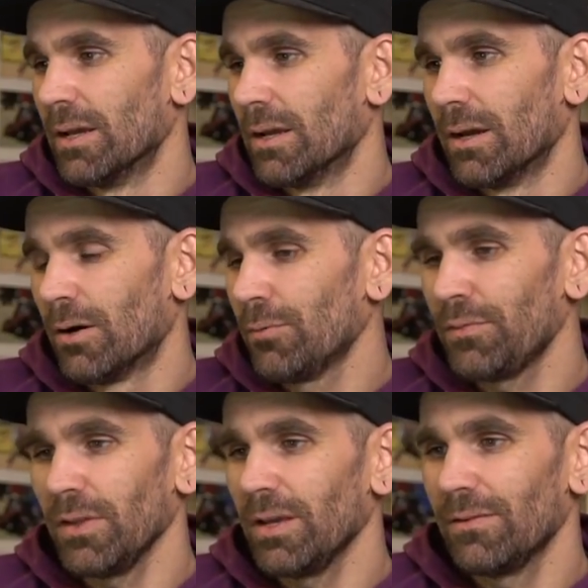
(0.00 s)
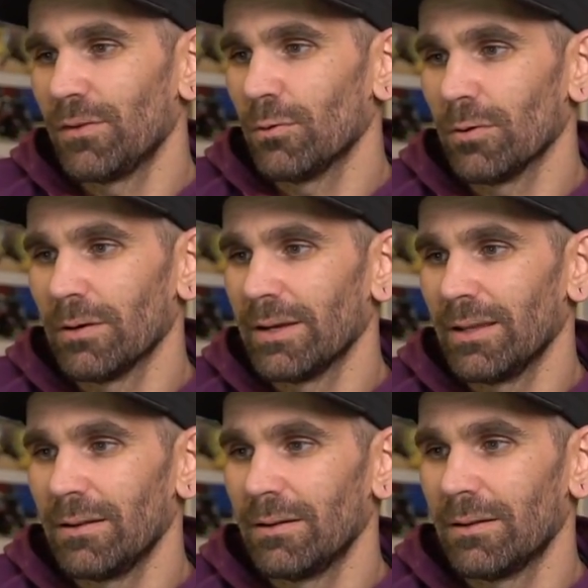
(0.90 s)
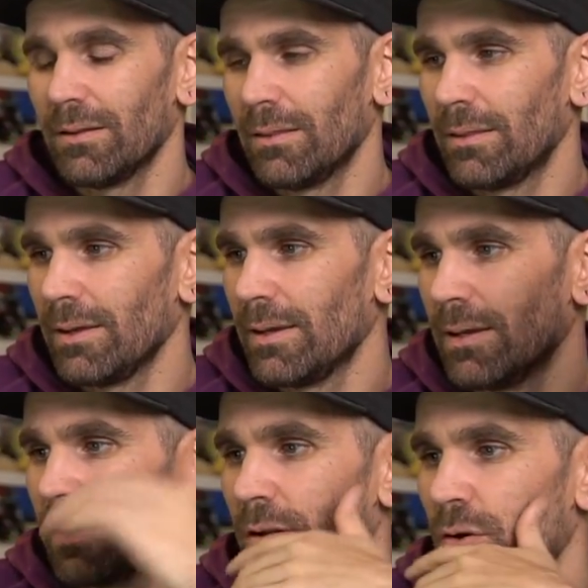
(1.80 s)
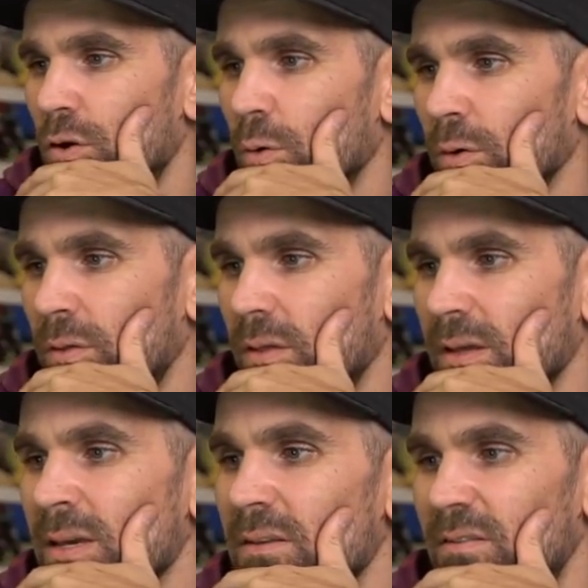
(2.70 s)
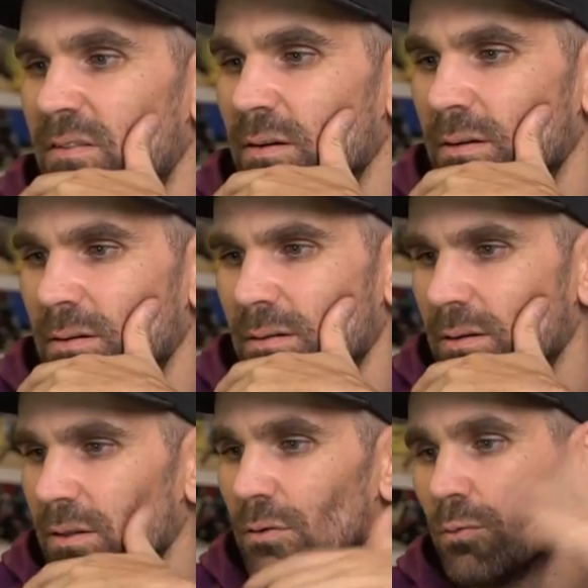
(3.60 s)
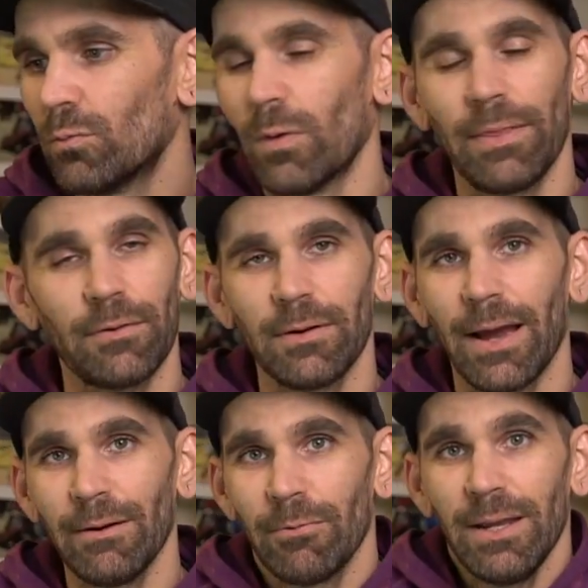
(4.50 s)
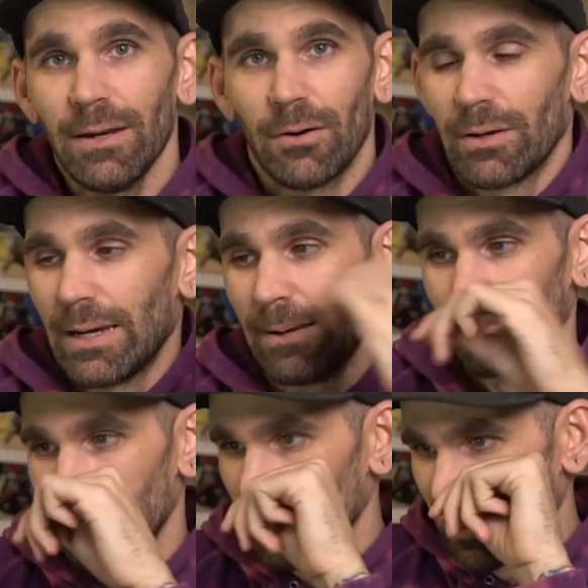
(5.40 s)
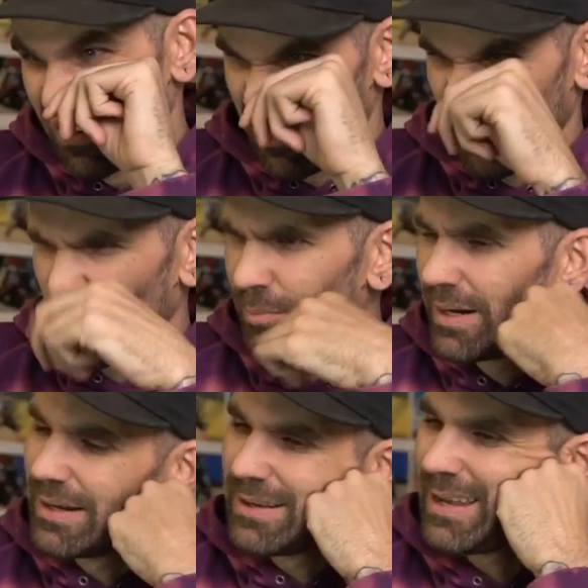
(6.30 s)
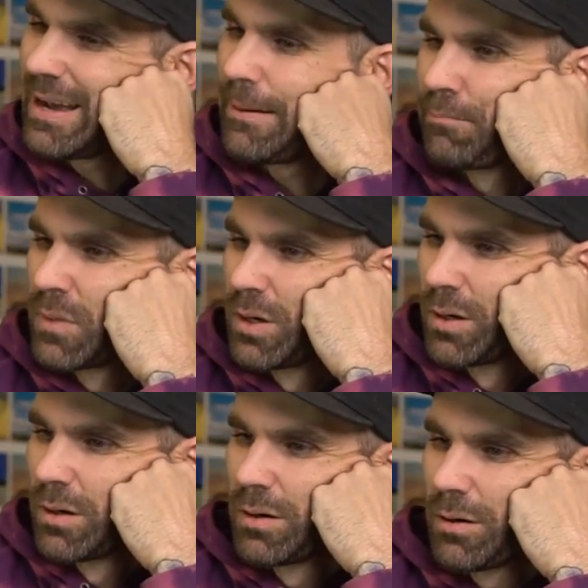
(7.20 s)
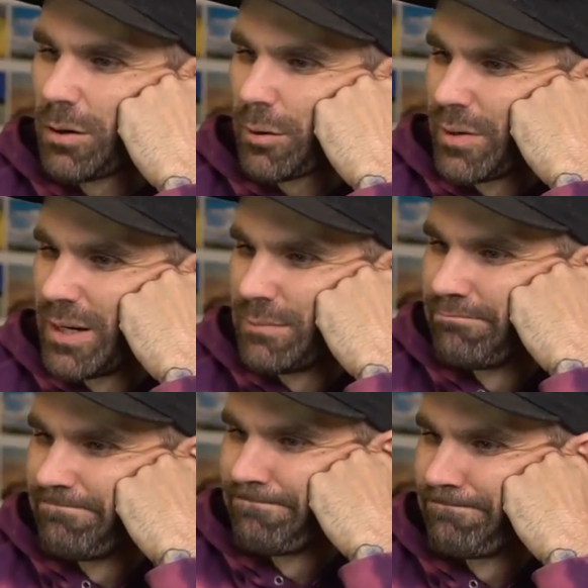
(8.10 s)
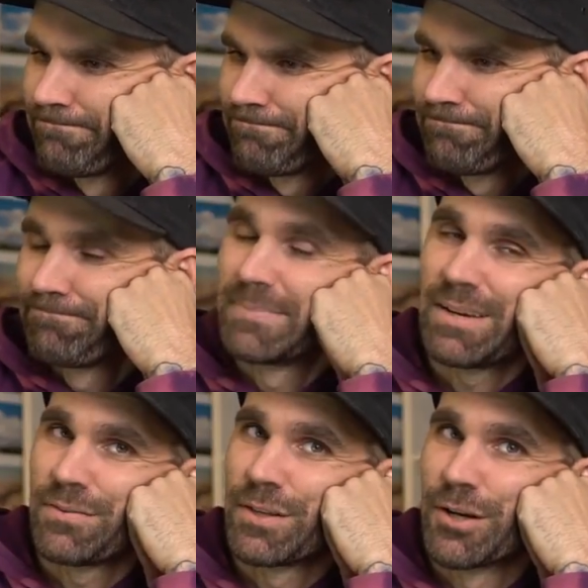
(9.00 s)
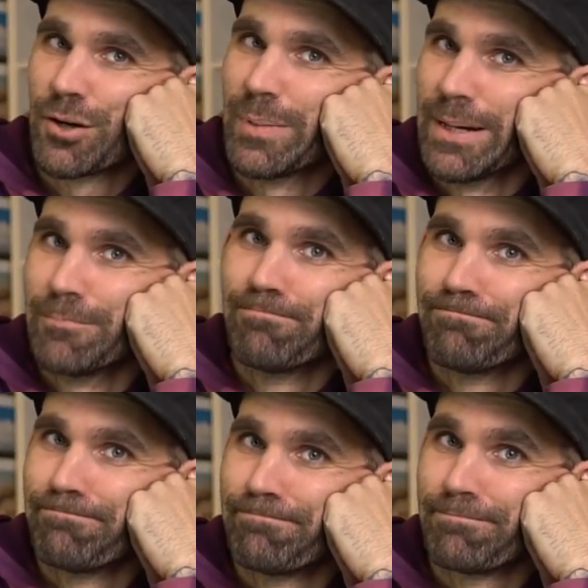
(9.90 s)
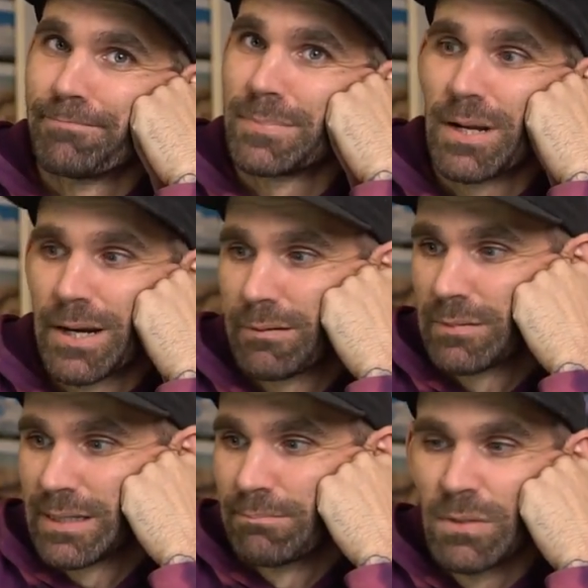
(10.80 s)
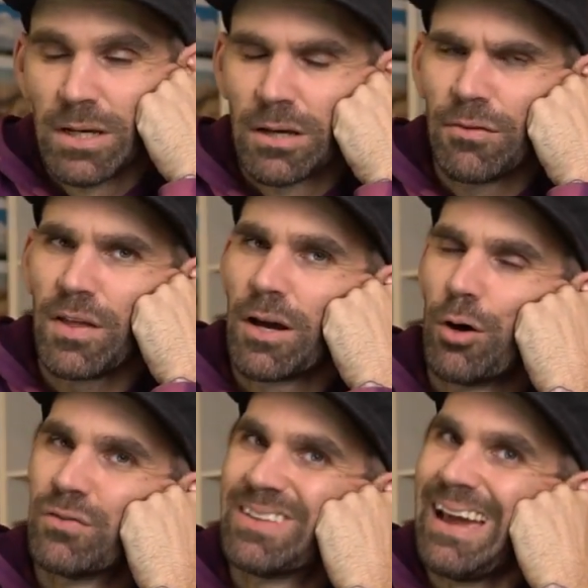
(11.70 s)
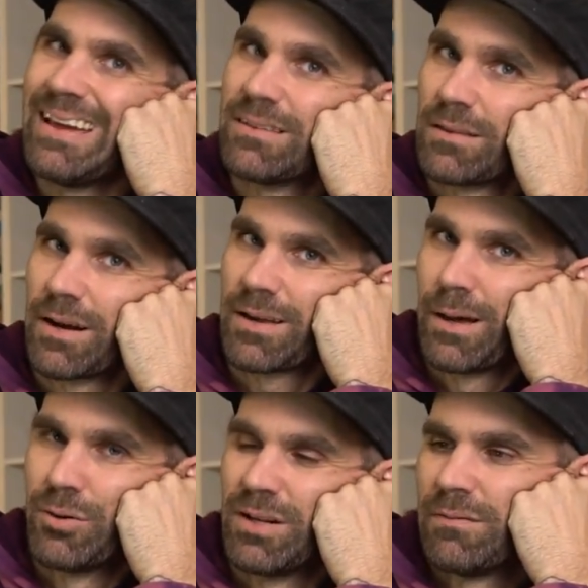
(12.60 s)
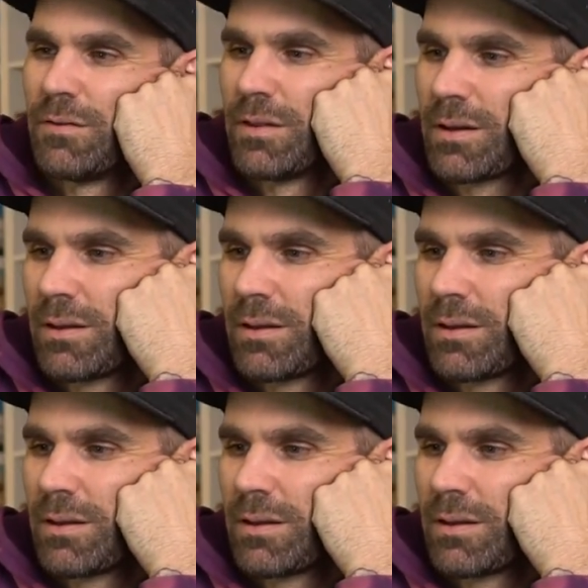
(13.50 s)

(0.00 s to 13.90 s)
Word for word: hopefully if you were in the Northeast, you weathered Irene okay. Irma, yeah. Irma. Definitely Irma. Not Irene. Good thing Jose is not coming in for the